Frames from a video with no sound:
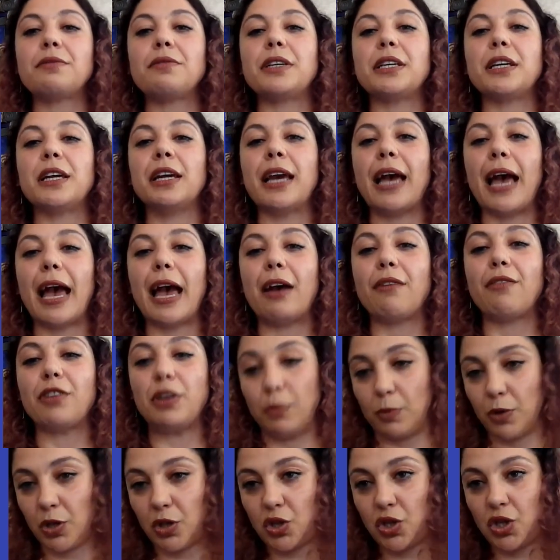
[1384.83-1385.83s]
We
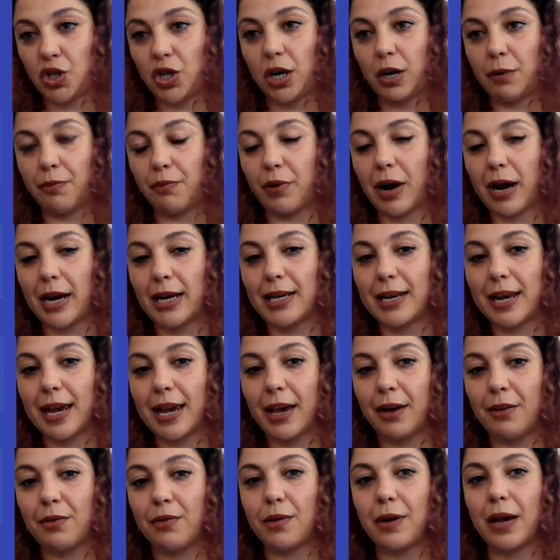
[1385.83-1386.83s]
have image sharp right
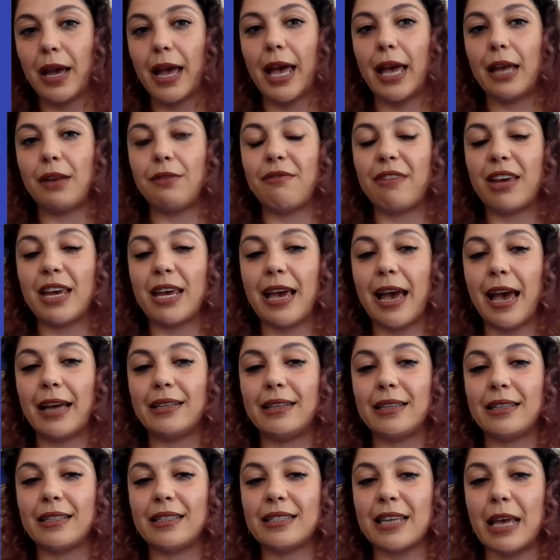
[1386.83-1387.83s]
now. And we
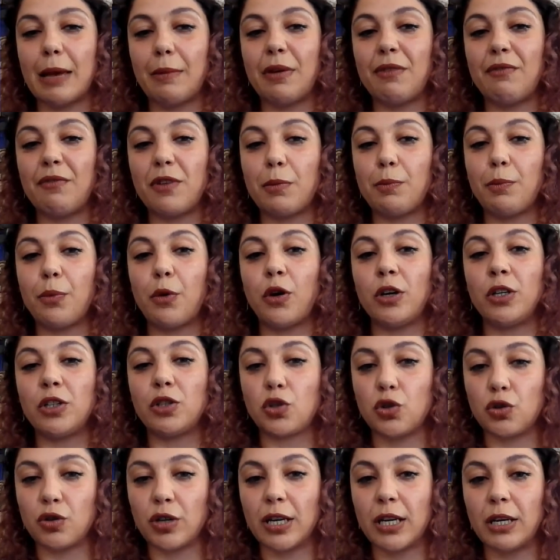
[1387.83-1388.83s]
had examine
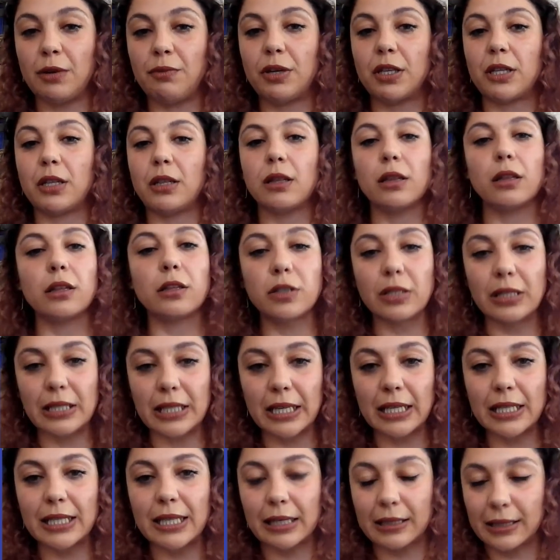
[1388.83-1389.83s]
1.3 with
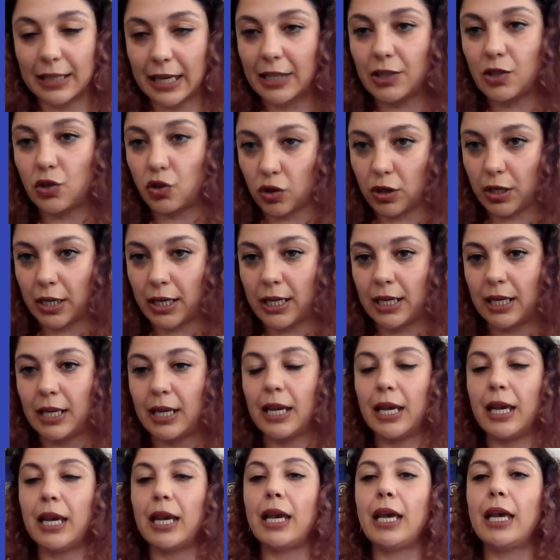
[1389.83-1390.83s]
Lucene.NET
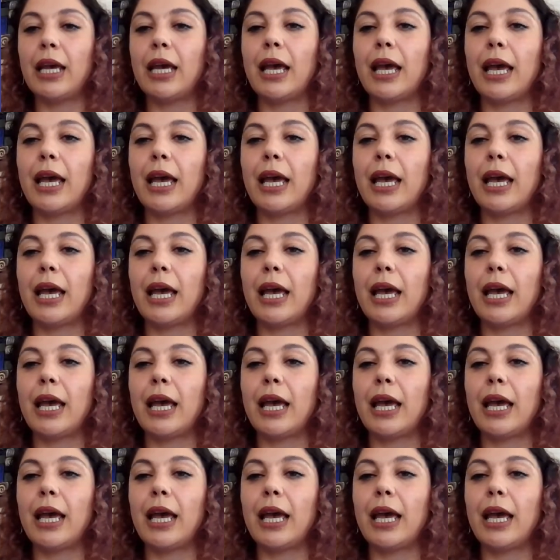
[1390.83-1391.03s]
3.